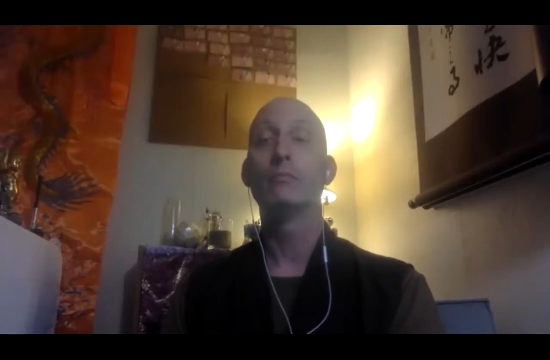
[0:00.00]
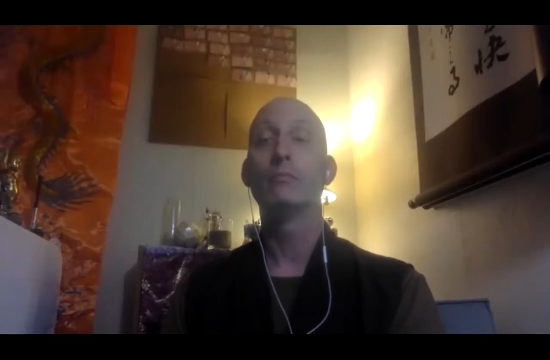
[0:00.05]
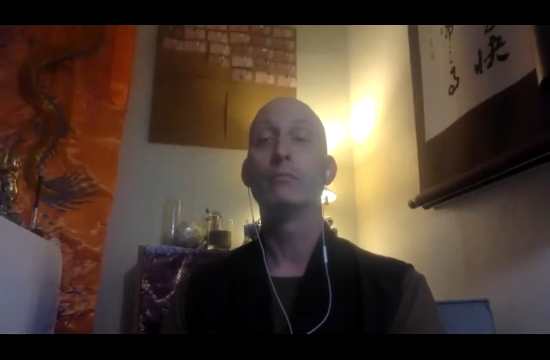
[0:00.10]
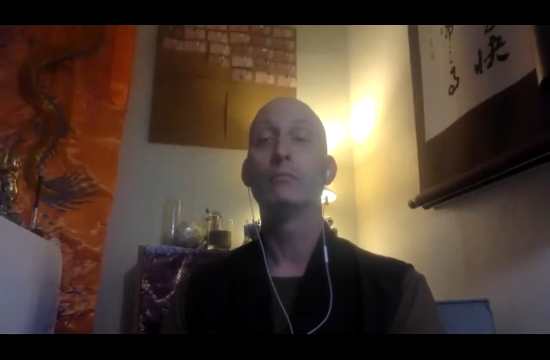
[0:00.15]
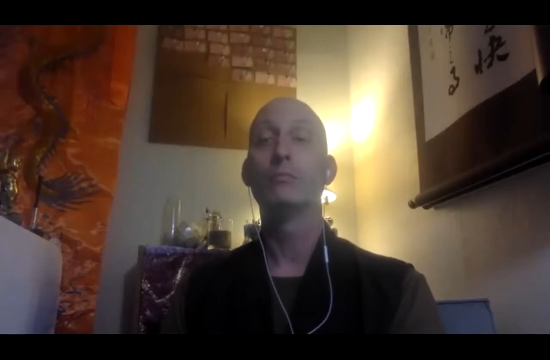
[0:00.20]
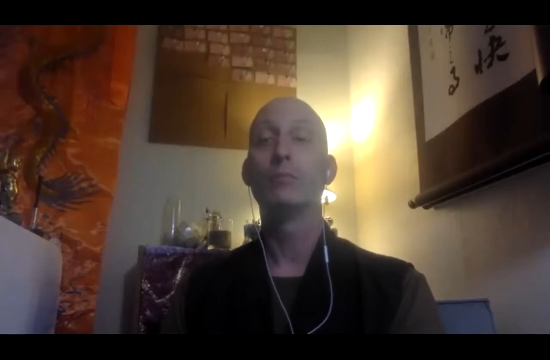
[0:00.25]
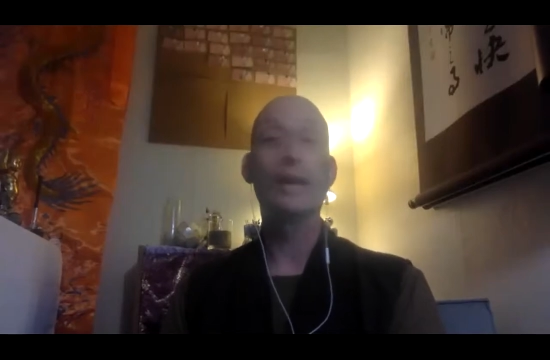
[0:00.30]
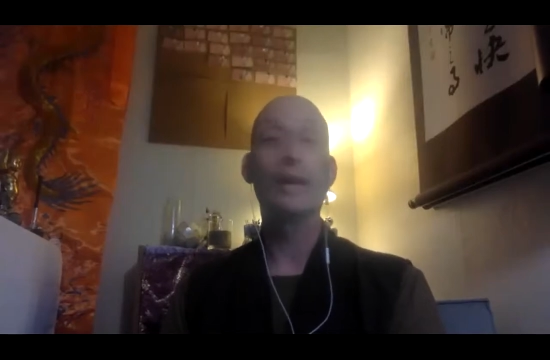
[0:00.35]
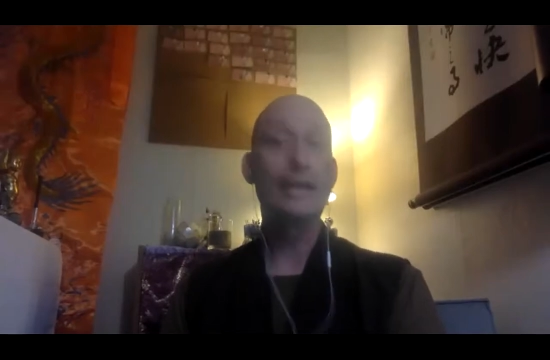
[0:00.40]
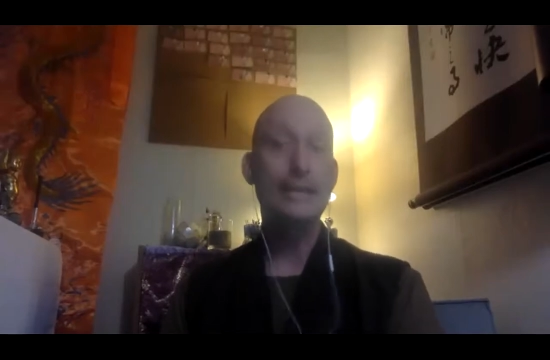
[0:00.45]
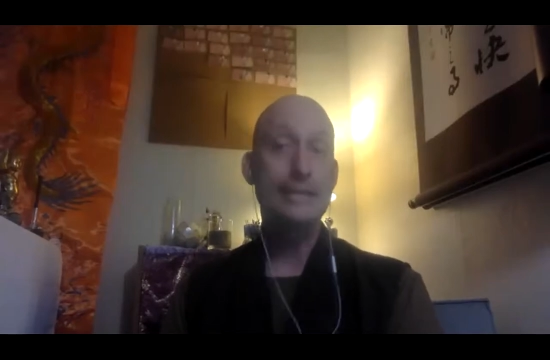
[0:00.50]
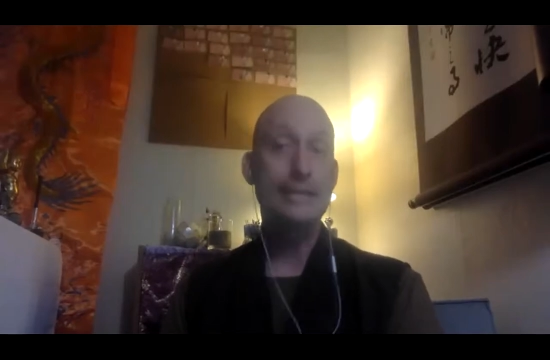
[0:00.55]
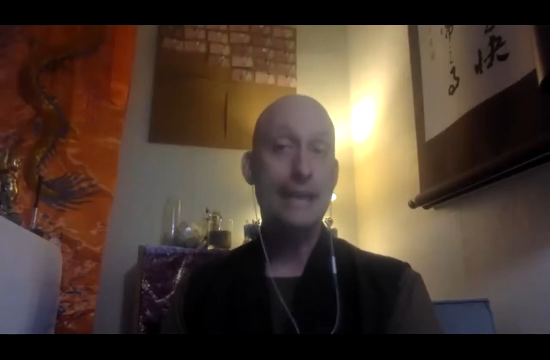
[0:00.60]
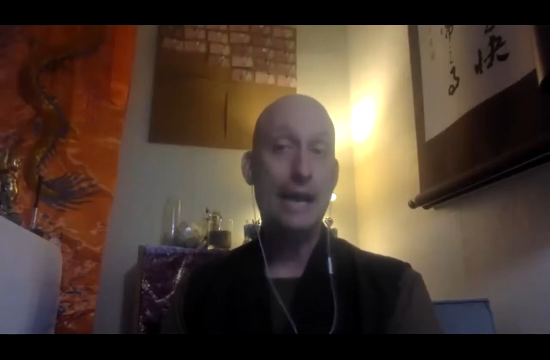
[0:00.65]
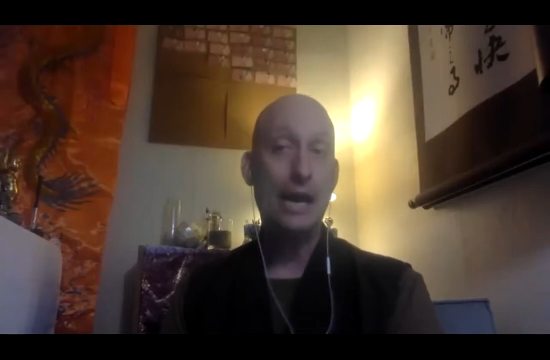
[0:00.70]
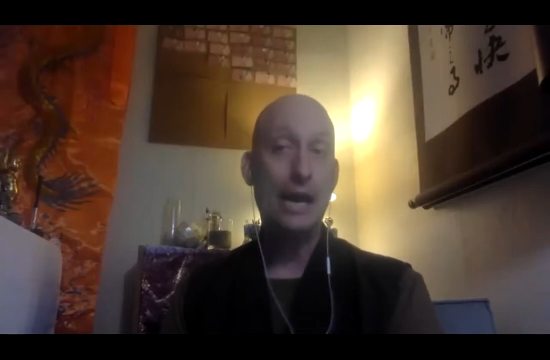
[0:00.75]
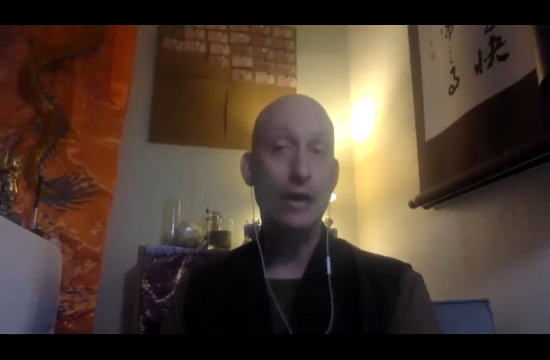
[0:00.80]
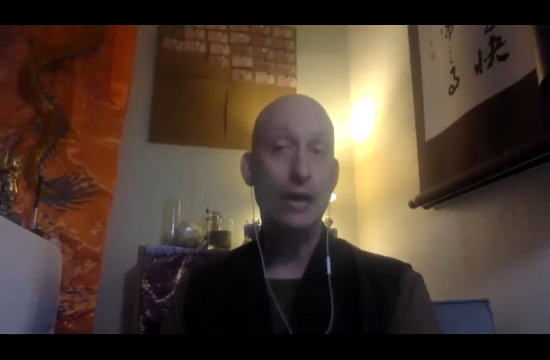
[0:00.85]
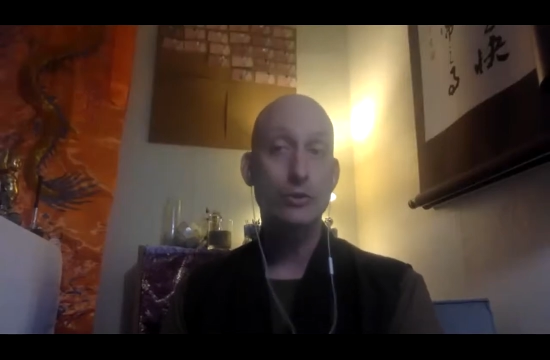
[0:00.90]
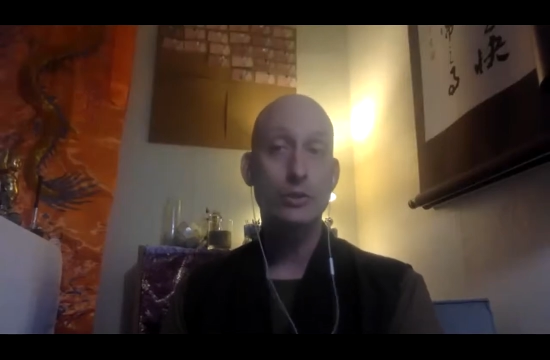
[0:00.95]
break into
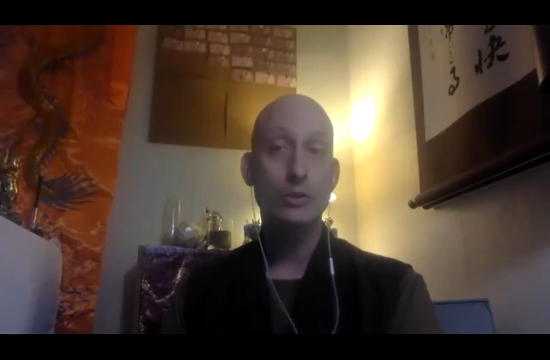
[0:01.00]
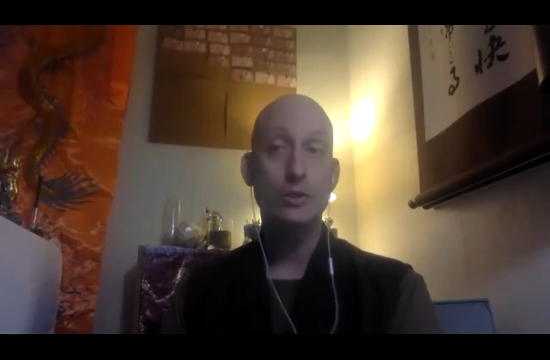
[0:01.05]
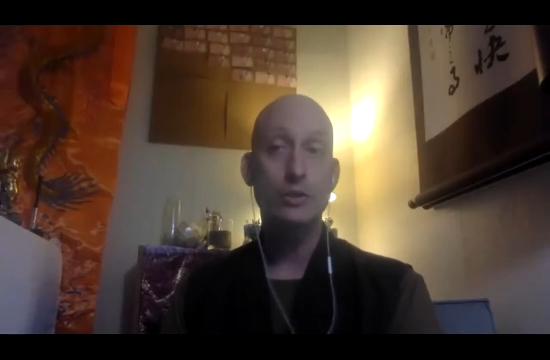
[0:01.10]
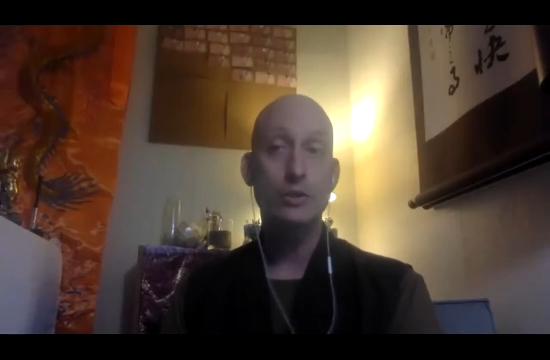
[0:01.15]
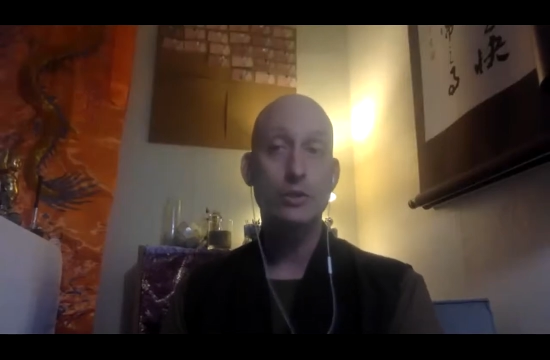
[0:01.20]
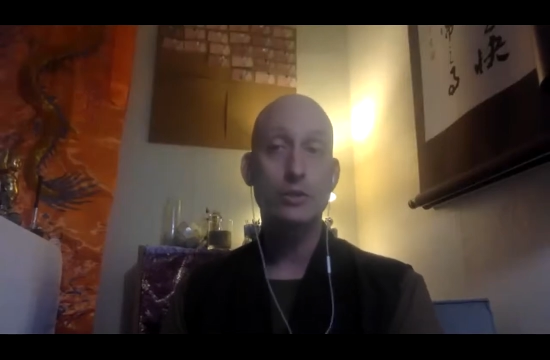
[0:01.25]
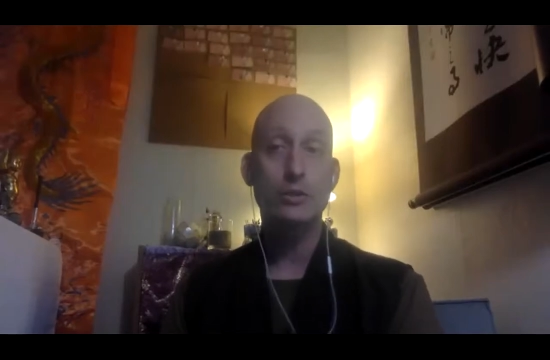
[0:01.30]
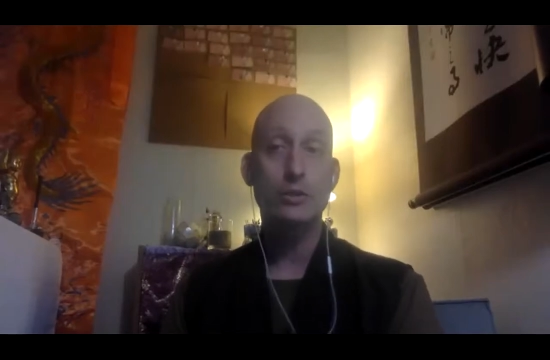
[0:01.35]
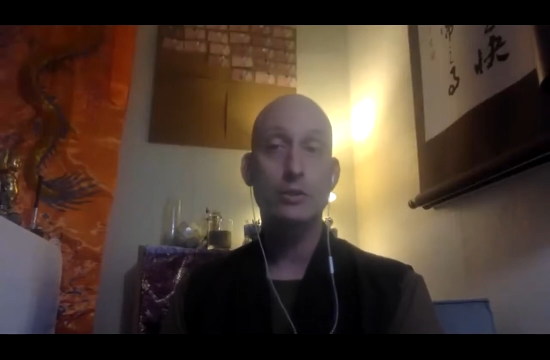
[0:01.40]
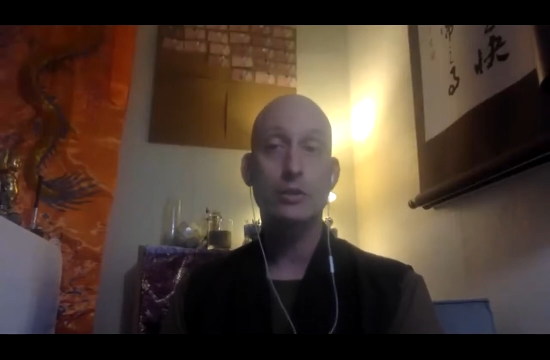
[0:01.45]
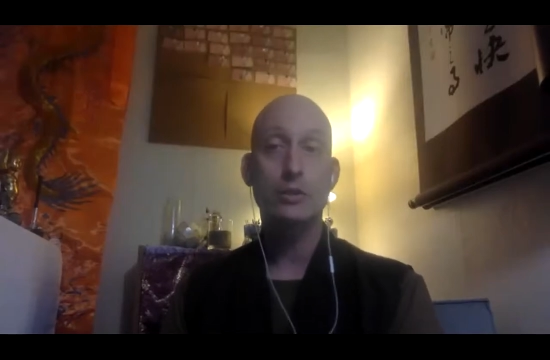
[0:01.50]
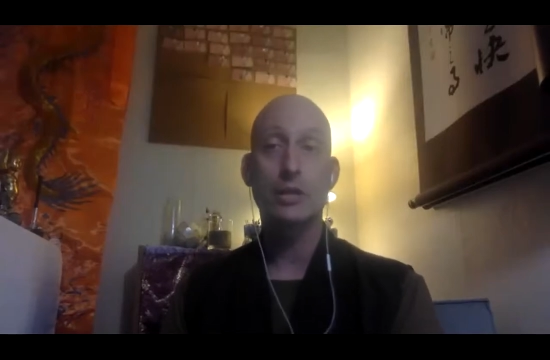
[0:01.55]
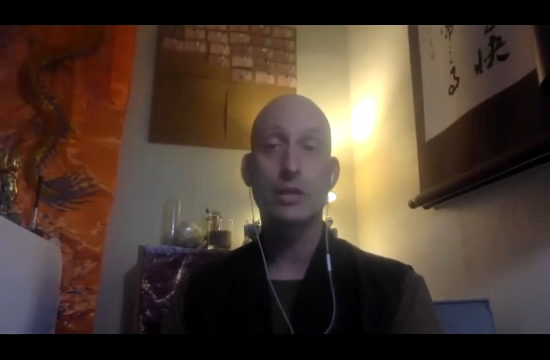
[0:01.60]
houses,